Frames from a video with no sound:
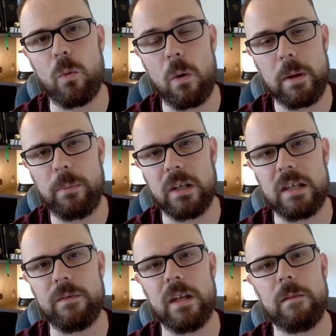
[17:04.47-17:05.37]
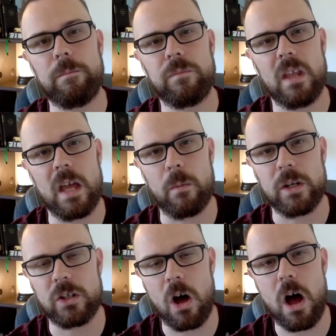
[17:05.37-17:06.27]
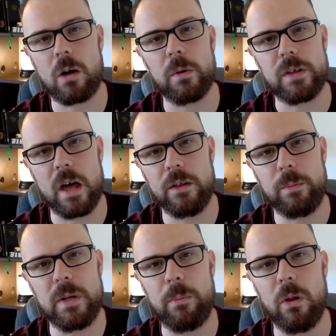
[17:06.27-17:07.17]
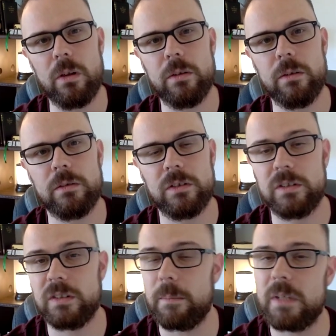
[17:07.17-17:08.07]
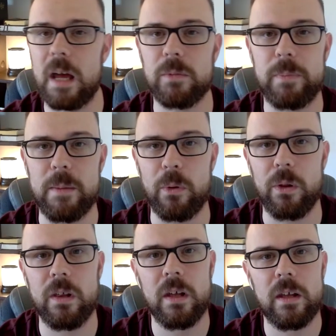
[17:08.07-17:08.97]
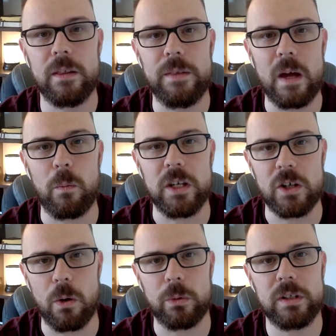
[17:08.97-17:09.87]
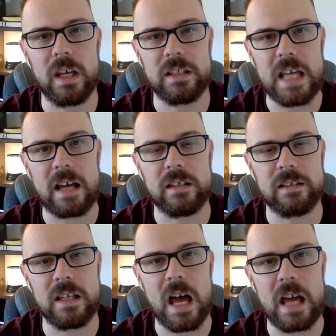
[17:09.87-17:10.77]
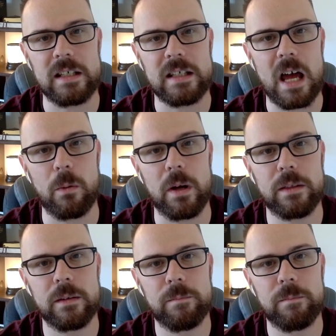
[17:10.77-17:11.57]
and what we believe in, and we talk with other people, sometimes people that we don't exactly see eye to eye with.